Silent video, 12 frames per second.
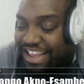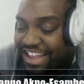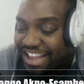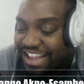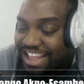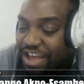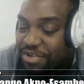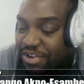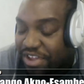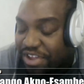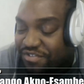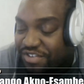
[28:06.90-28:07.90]
gonna wait for
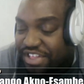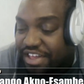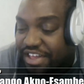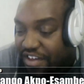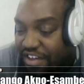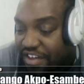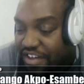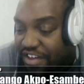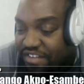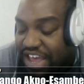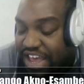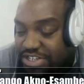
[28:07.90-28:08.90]
the five hundred
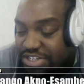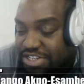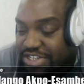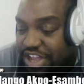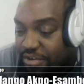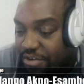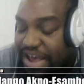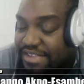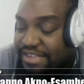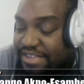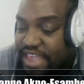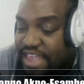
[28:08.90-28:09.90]
dollar box set
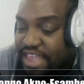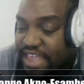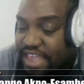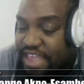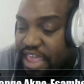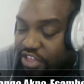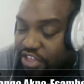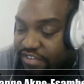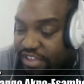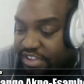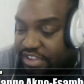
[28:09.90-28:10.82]
of all of these movies.